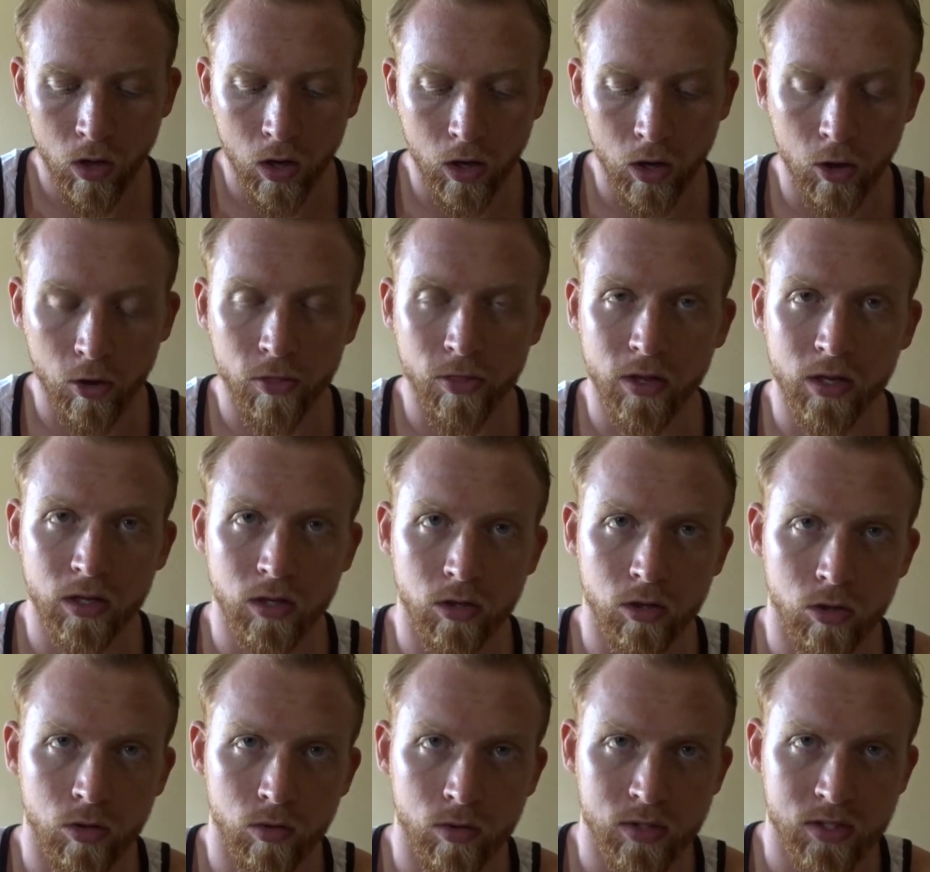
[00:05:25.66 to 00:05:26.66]
a good thing to
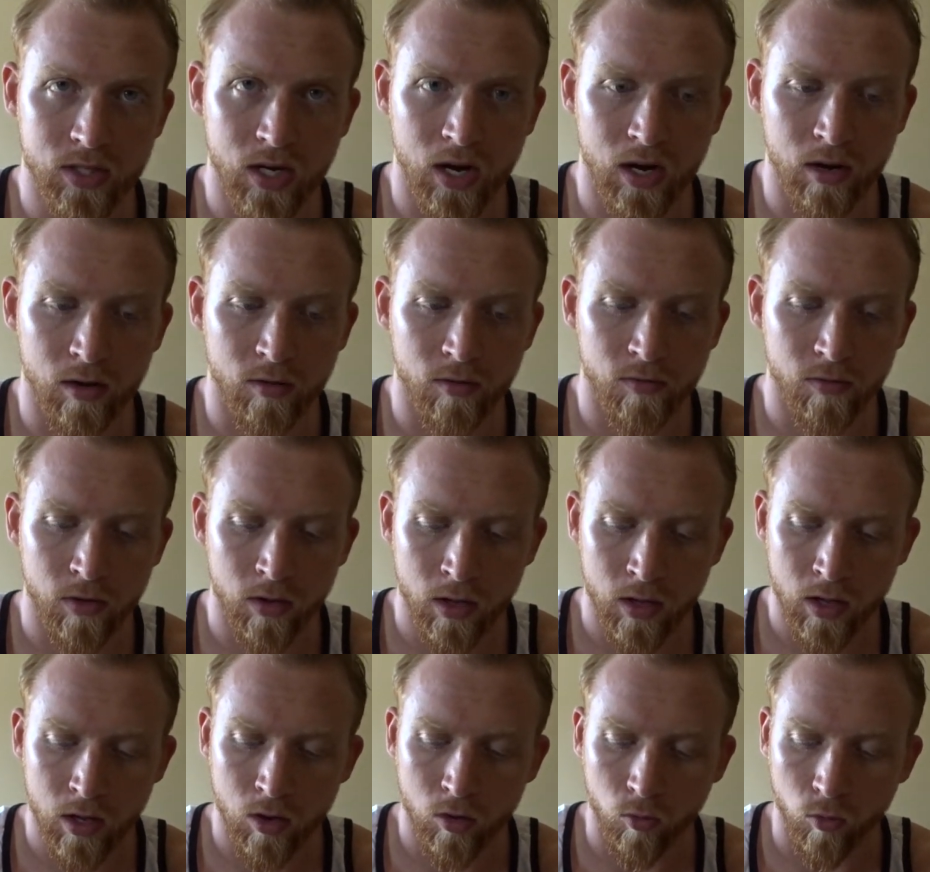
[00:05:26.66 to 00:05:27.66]
do is kind of
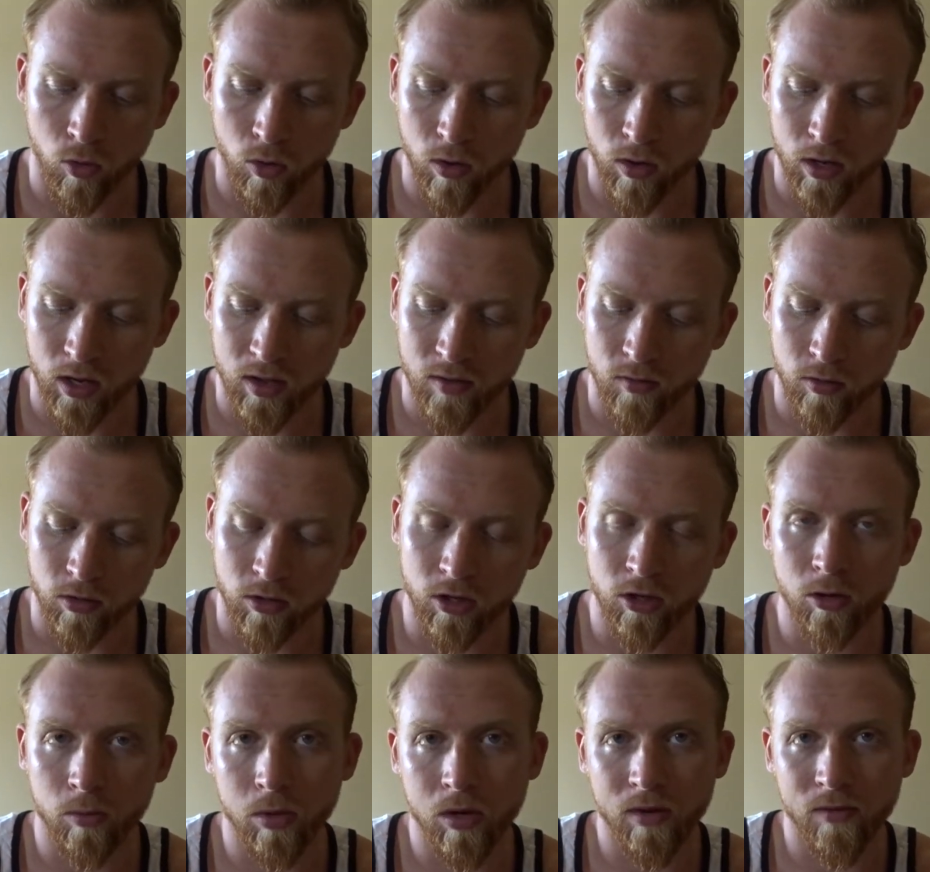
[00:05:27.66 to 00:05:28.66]
give a
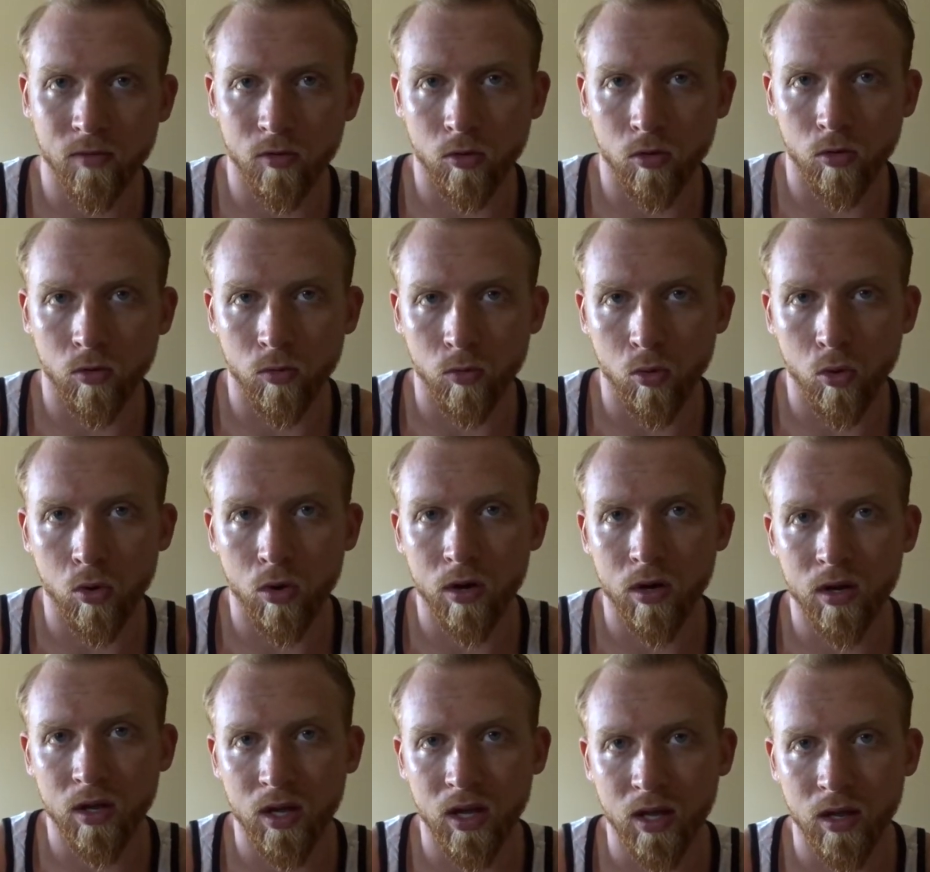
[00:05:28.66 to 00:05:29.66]
little bit of a
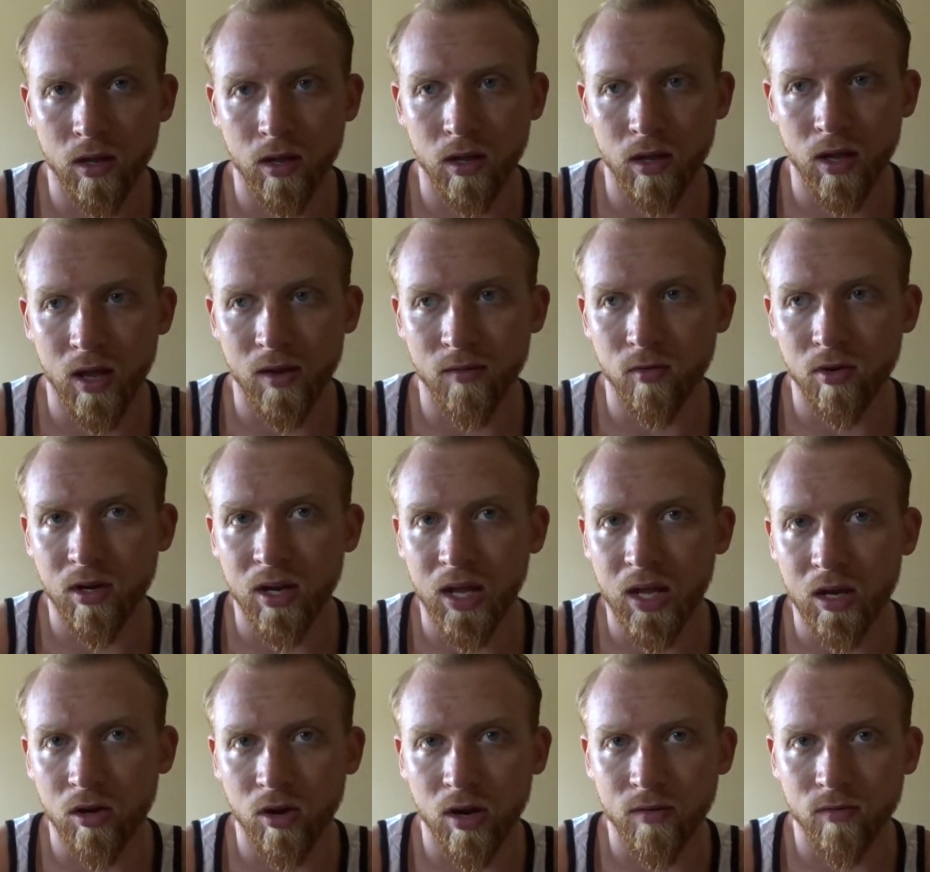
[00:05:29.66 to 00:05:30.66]
reward every
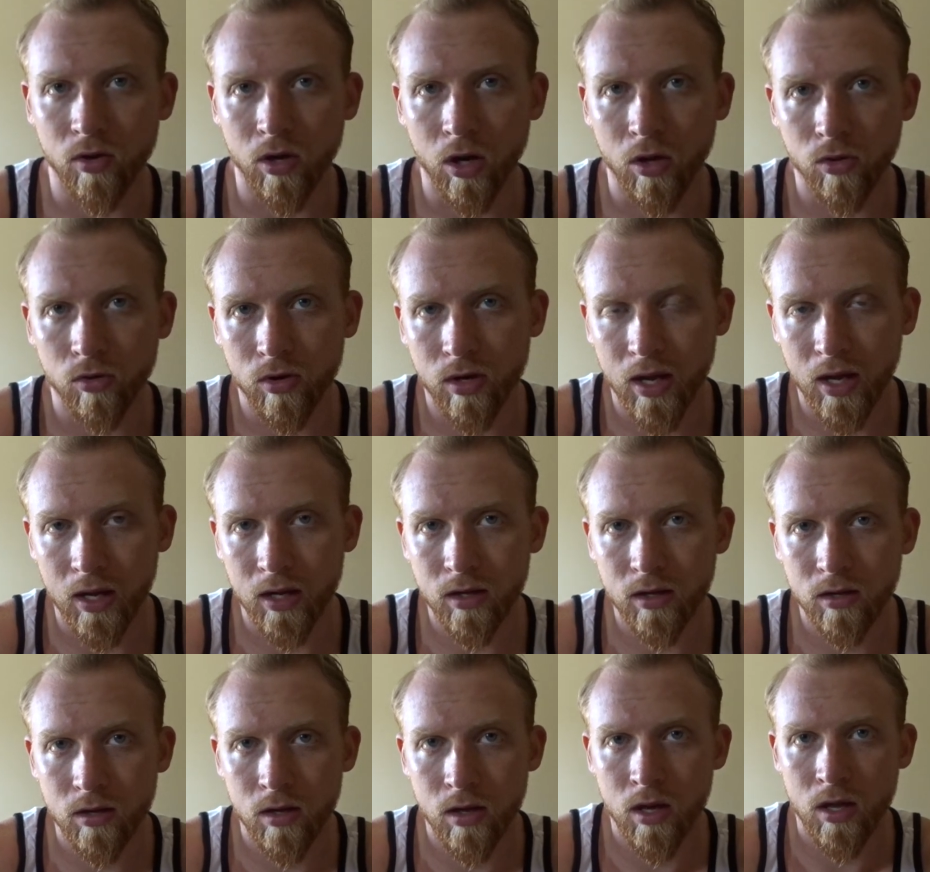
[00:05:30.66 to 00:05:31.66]
day or every other day.